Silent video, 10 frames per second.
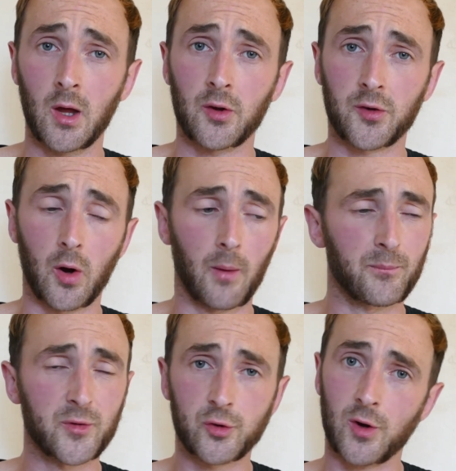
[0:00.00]
So
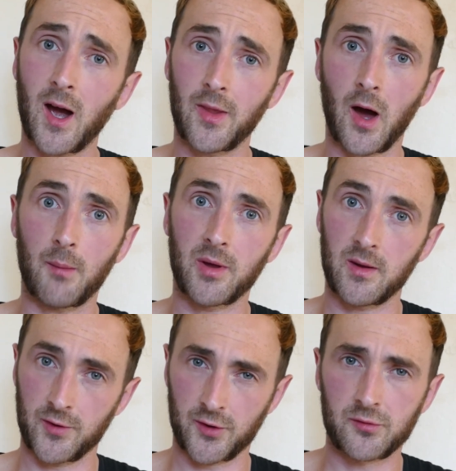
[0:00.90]
try that a bit
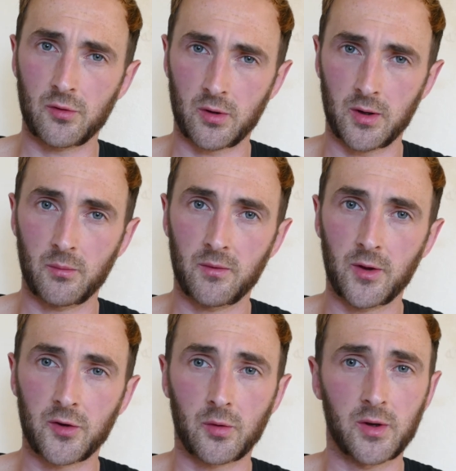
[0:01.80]
if you're struggling with
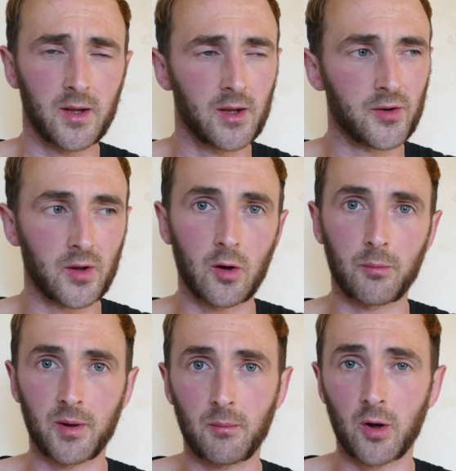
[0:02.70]
this one. It is a little
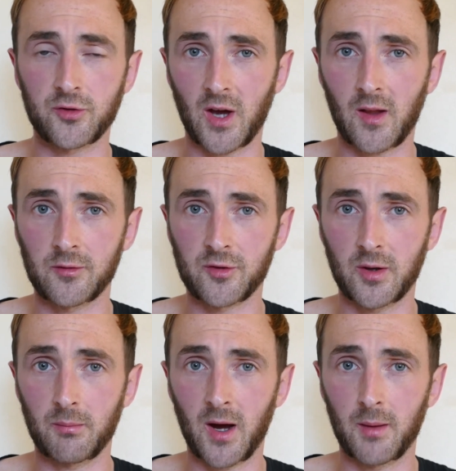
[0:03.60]
bit more challenging
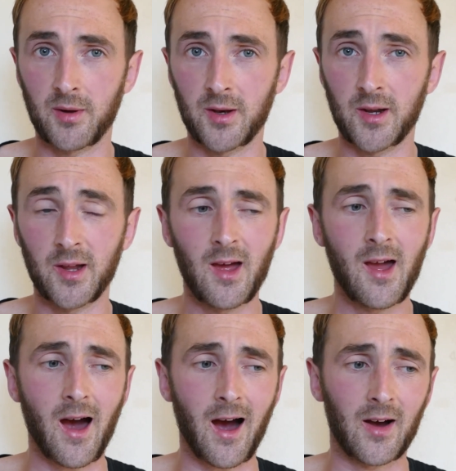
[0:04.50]
in my opinion,
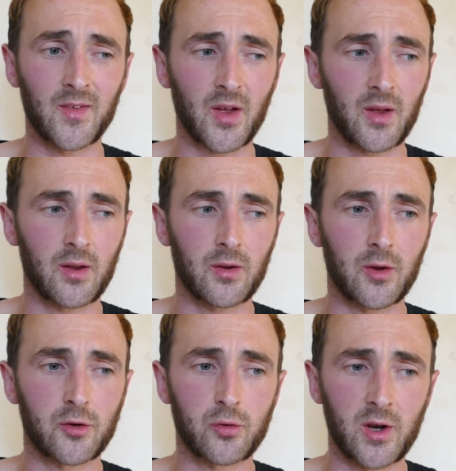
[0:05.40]
and
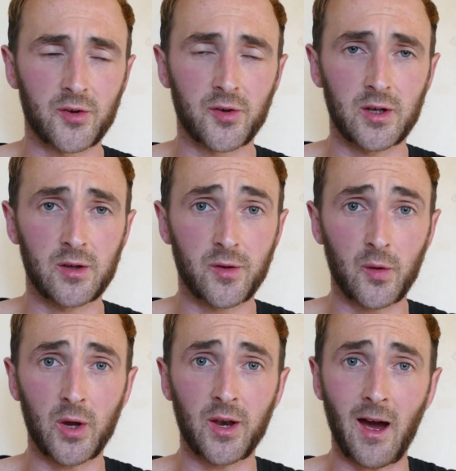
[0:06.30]
the tricks that you're
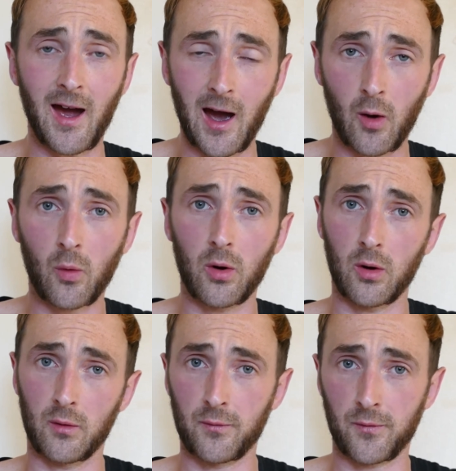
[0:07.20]
doing out
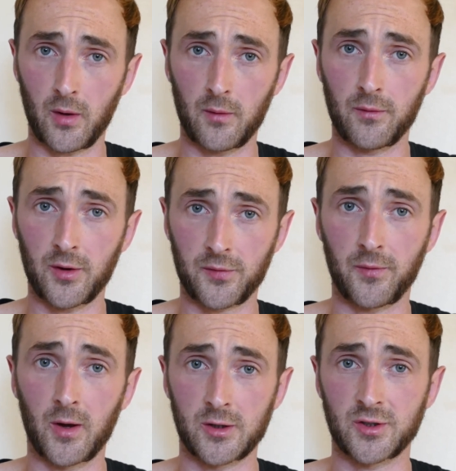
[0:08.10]
of this
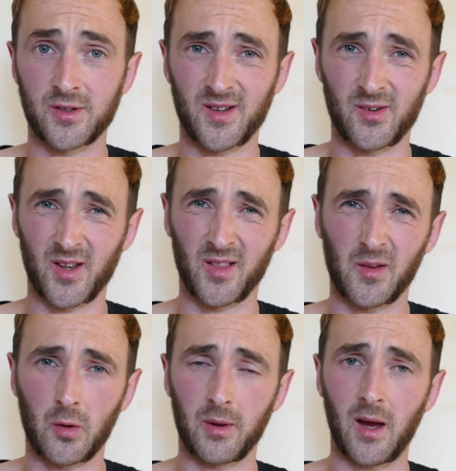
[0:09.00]
version are a
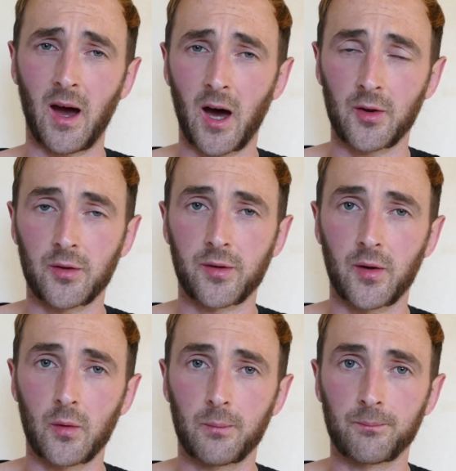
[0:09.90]
little bit harder
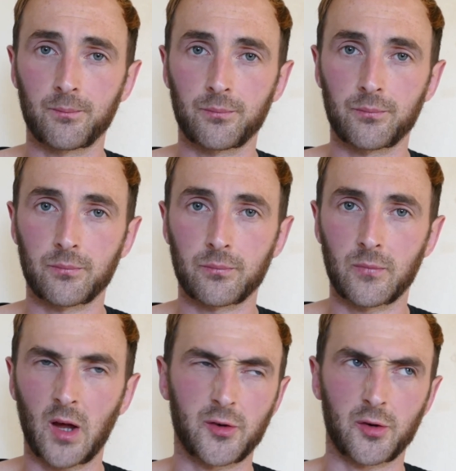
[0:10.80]
too.
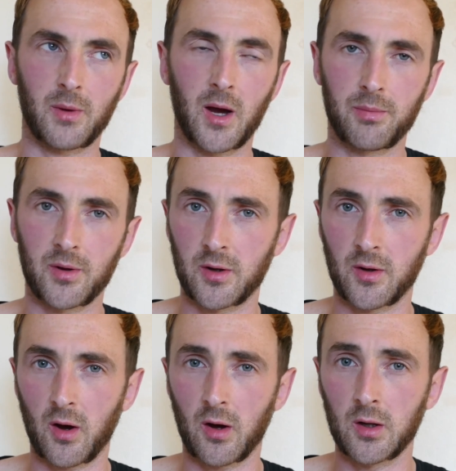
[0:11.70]
That's just my opinion
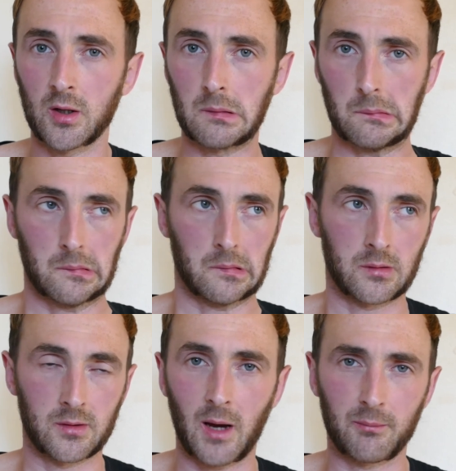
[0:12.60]
though,
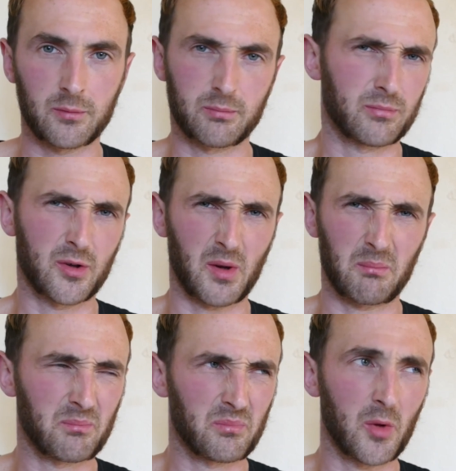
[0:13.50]
because
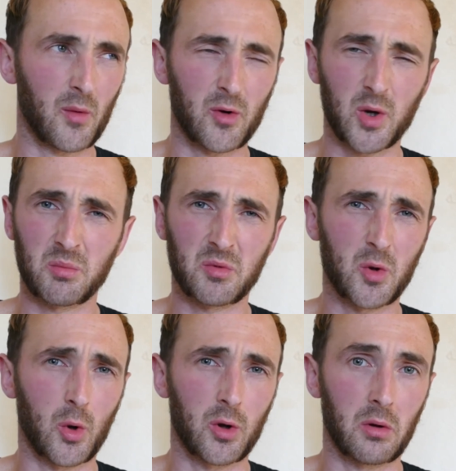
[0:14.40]
I'm not very
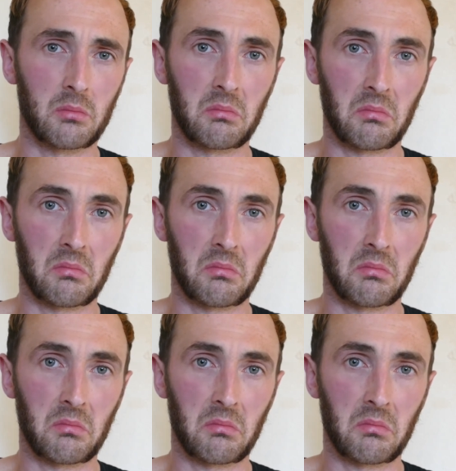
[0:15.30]
good at them.